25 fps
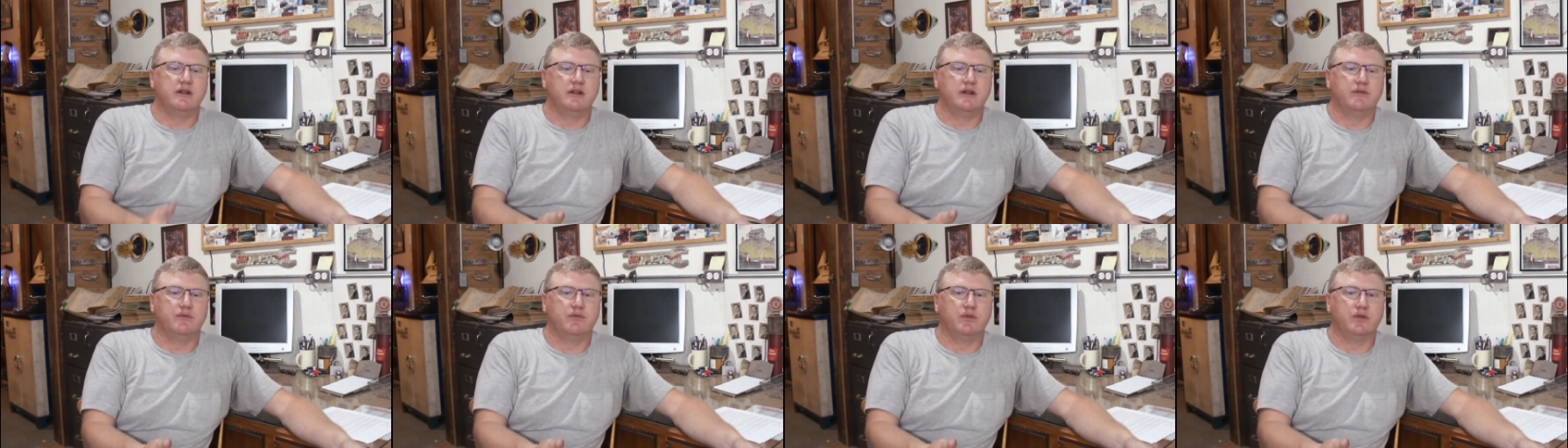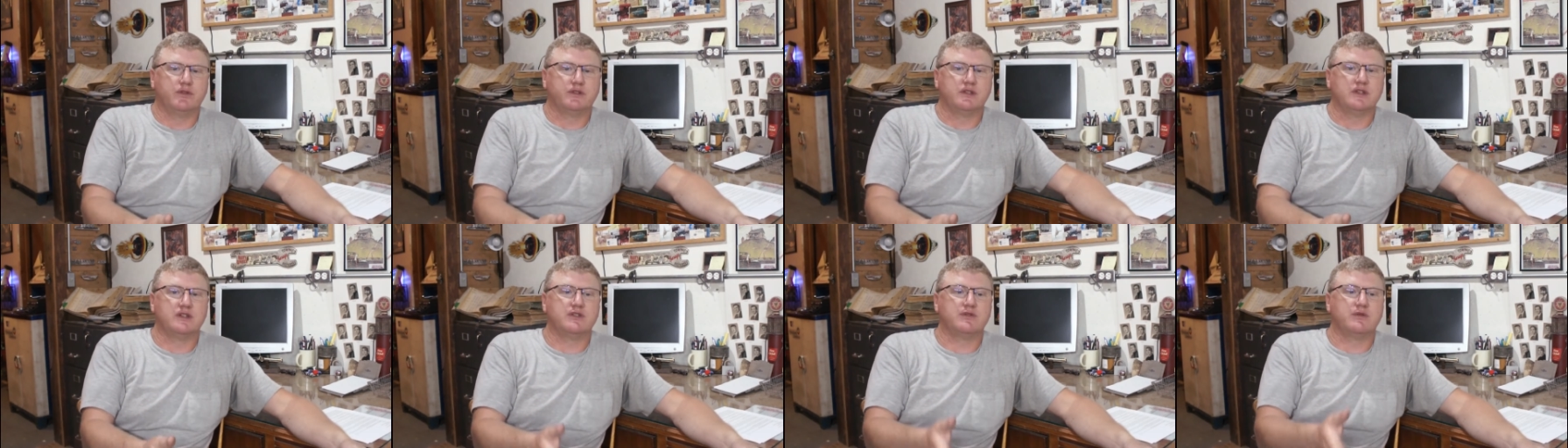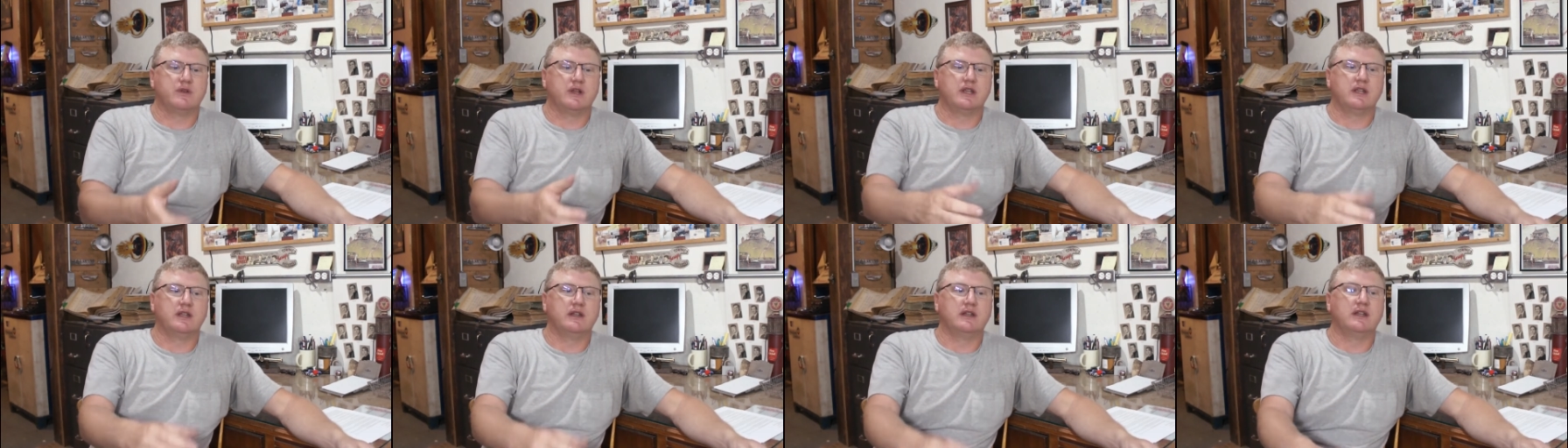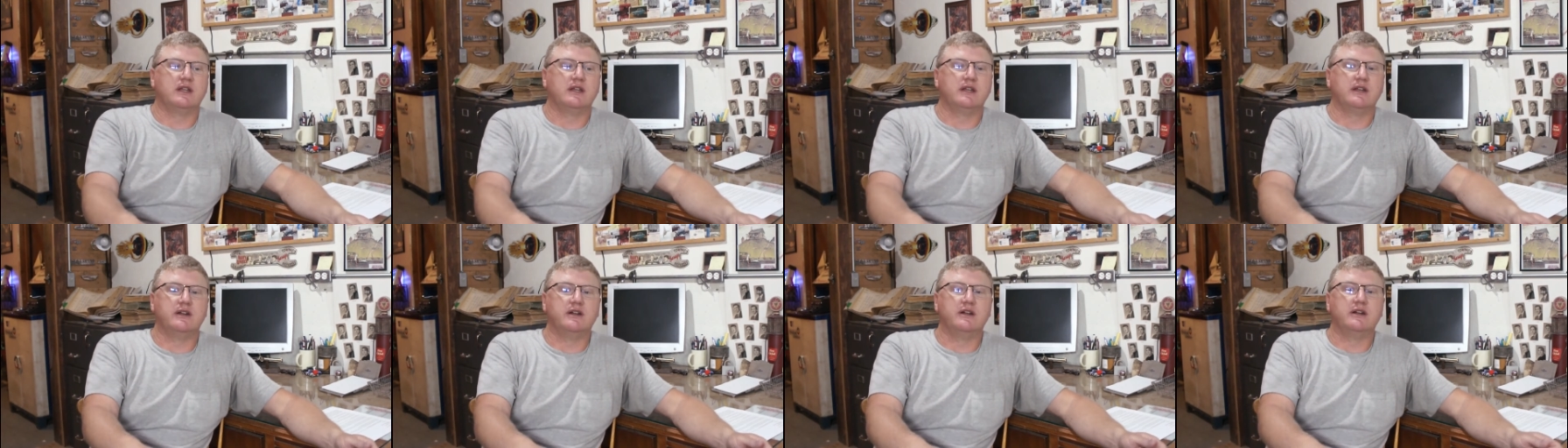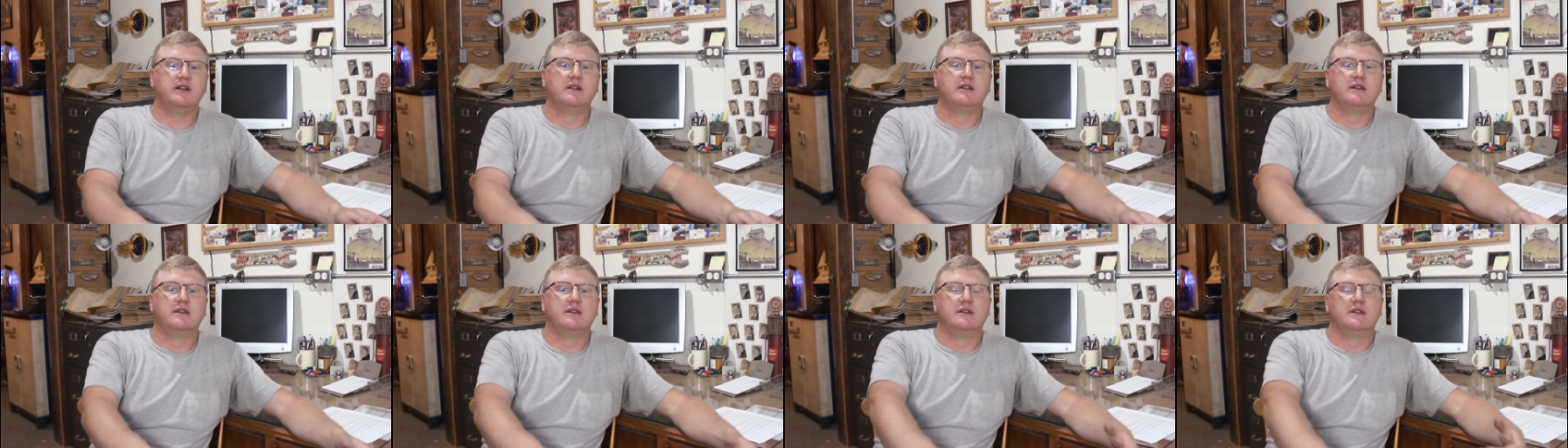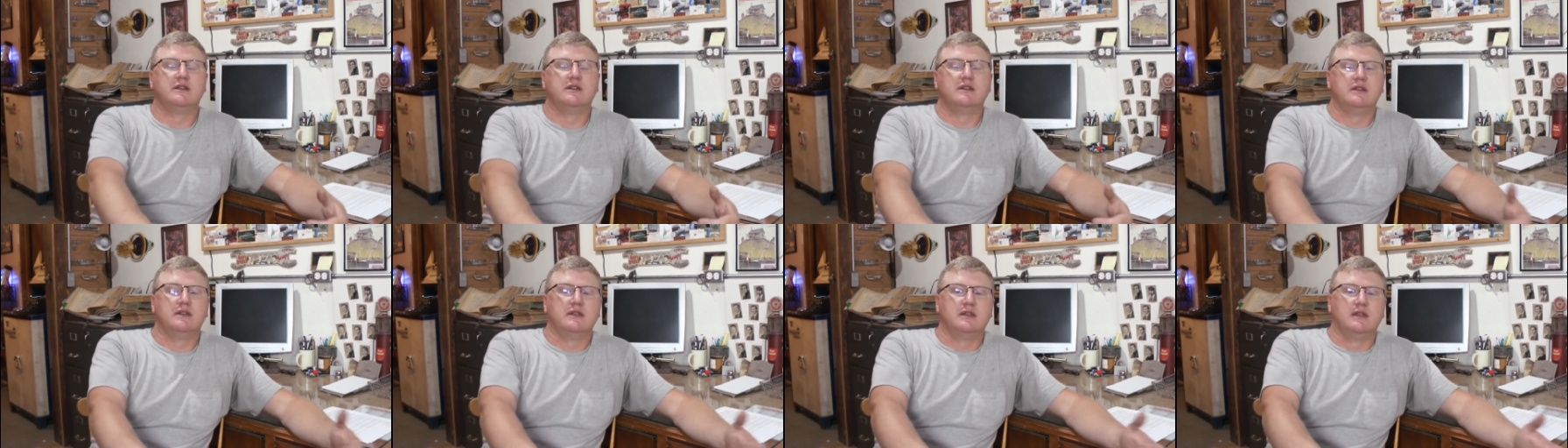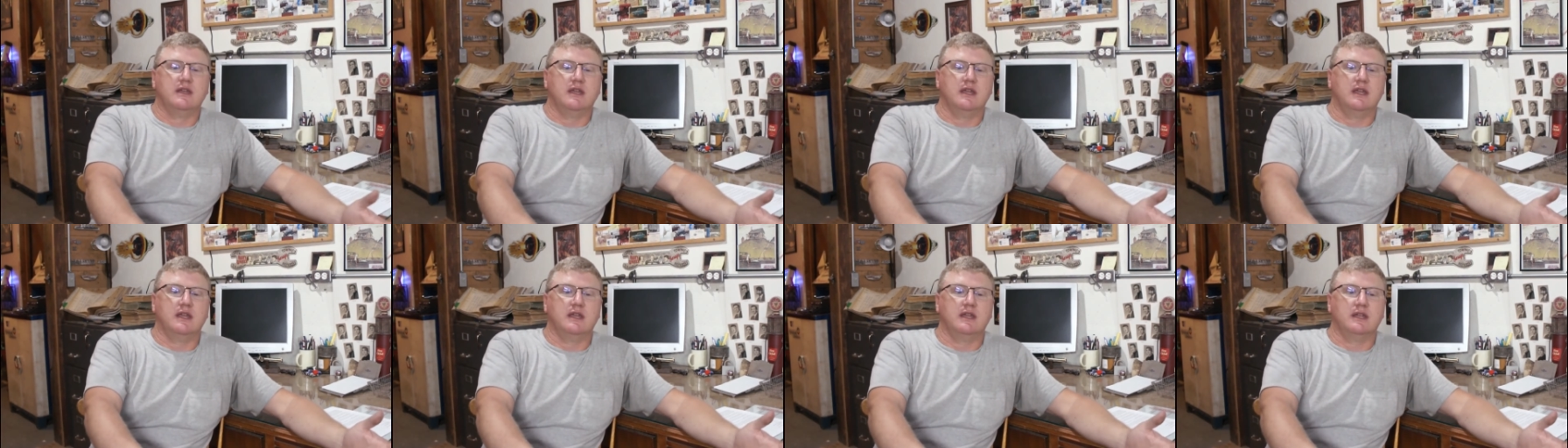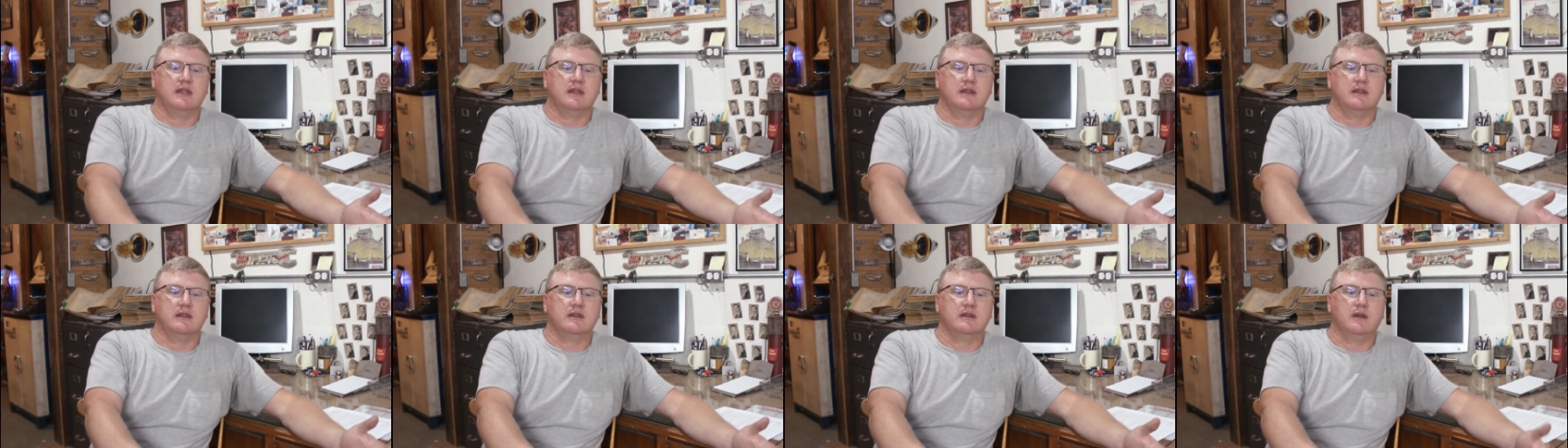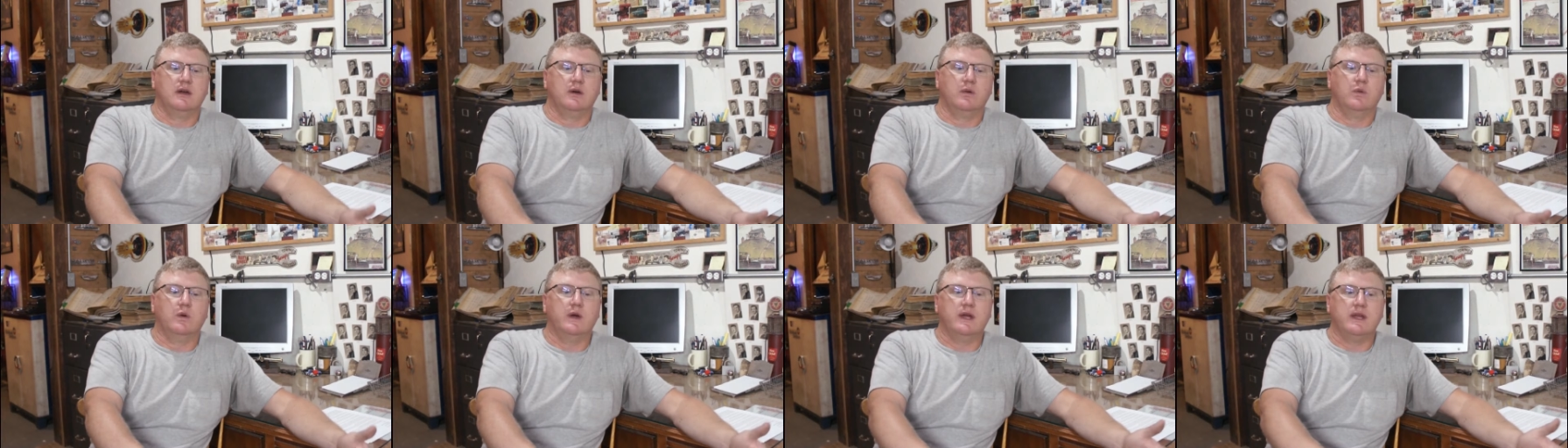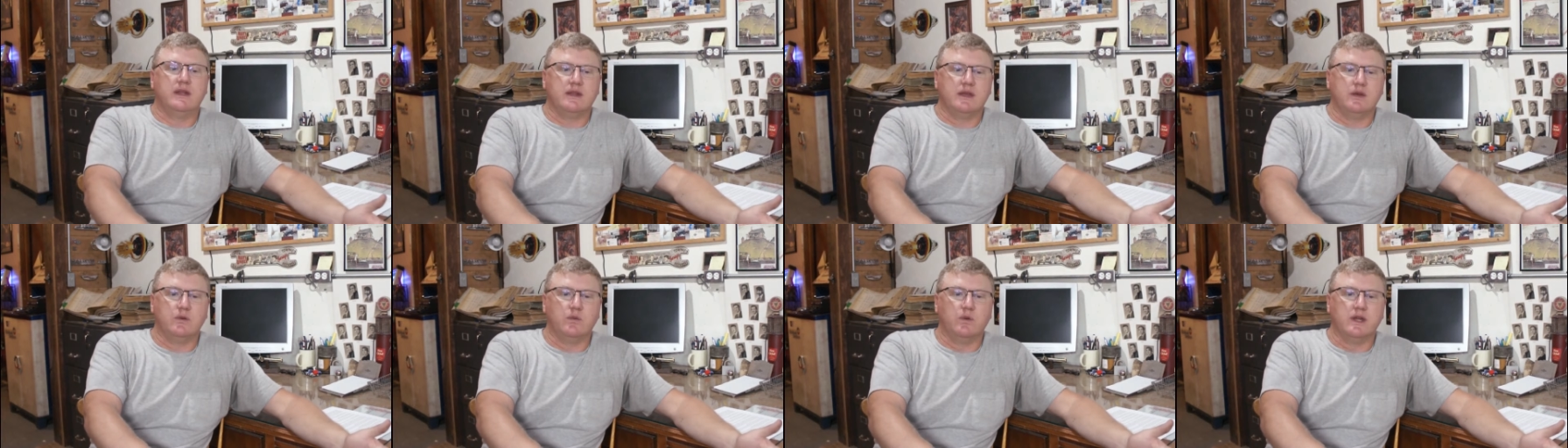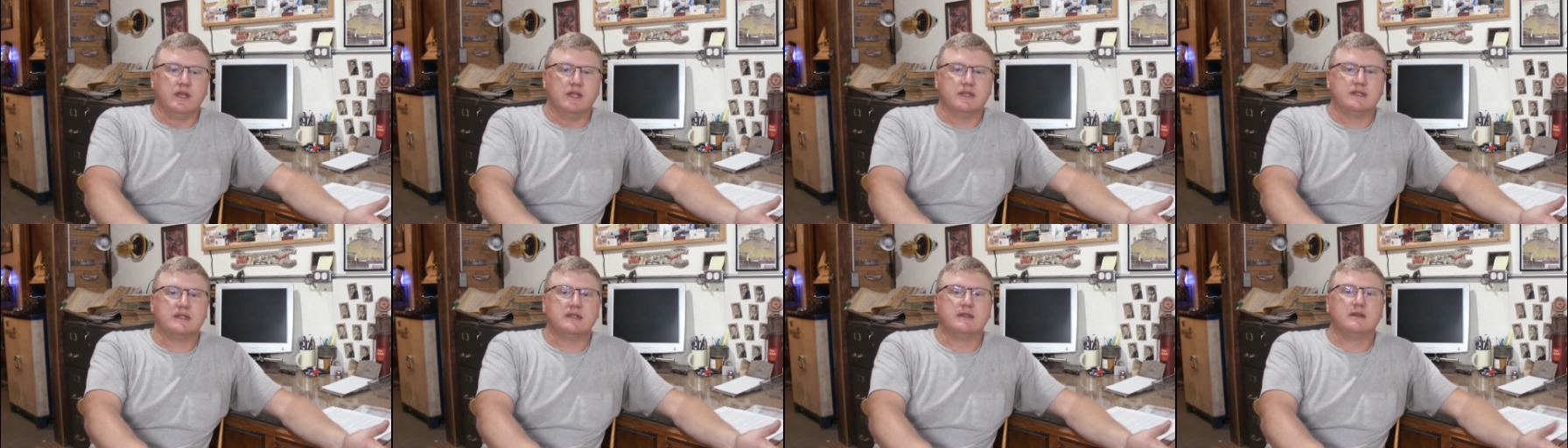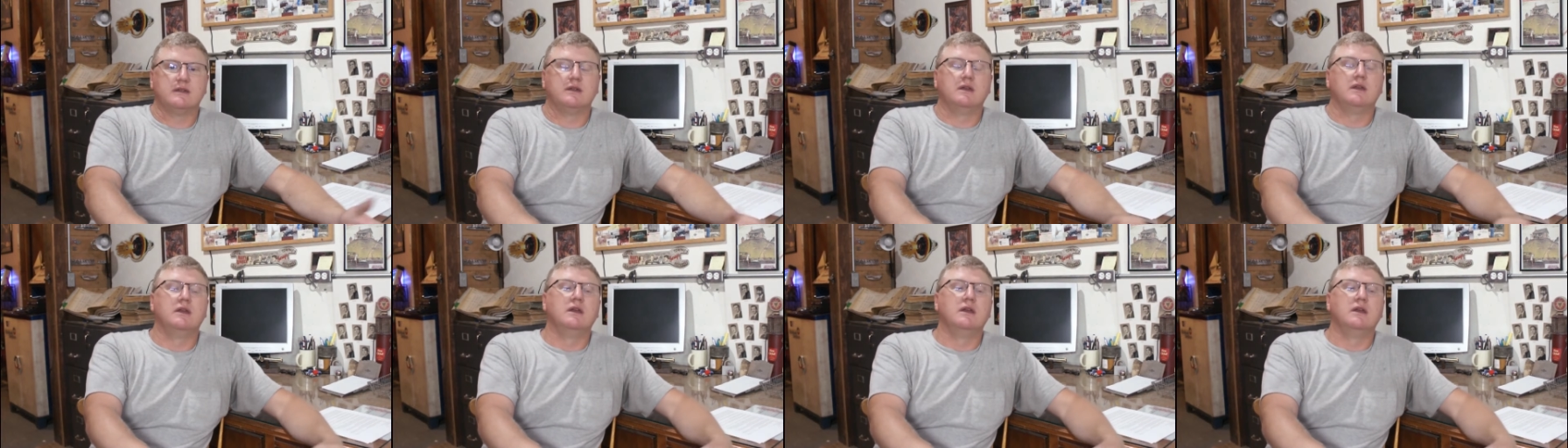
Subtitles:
a voltage regulator, and away they went.